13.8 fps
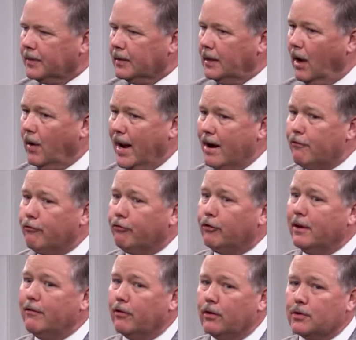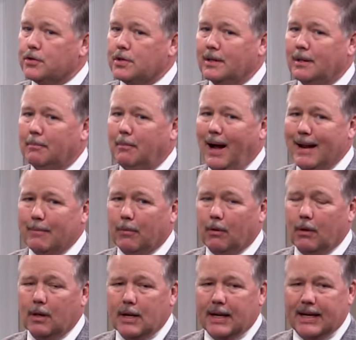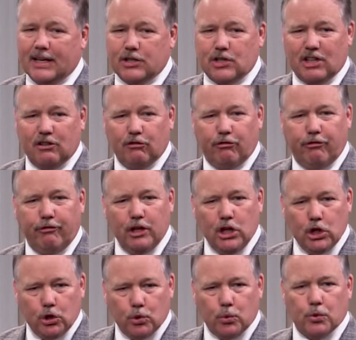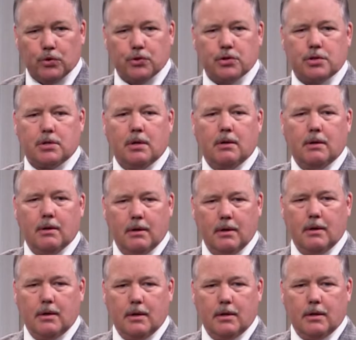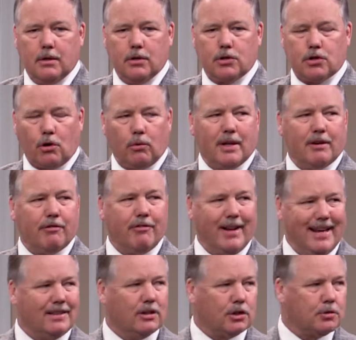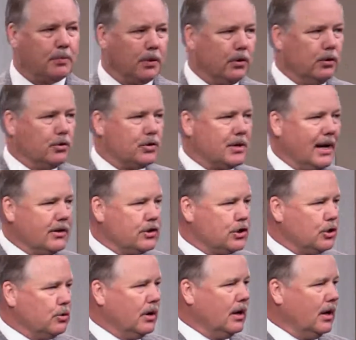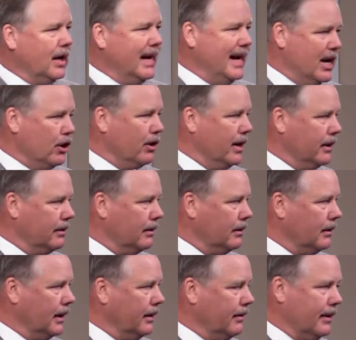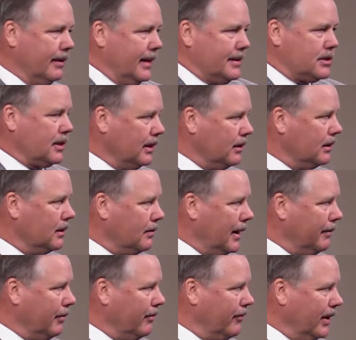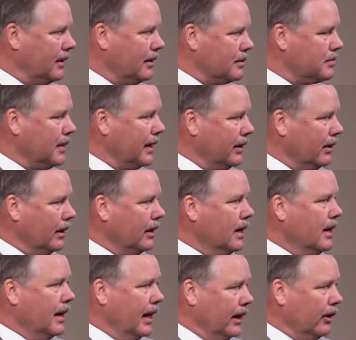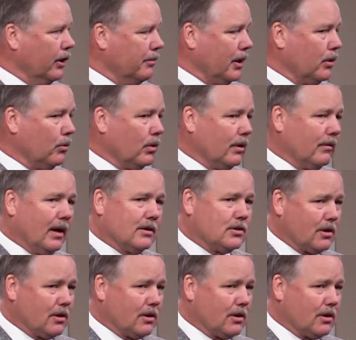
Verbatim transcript: Now, every verse in the Bible is infused so that faith is produced as you hear it. That's clear in the Bible. Faith comes by hearing, and hearing by the Word of God.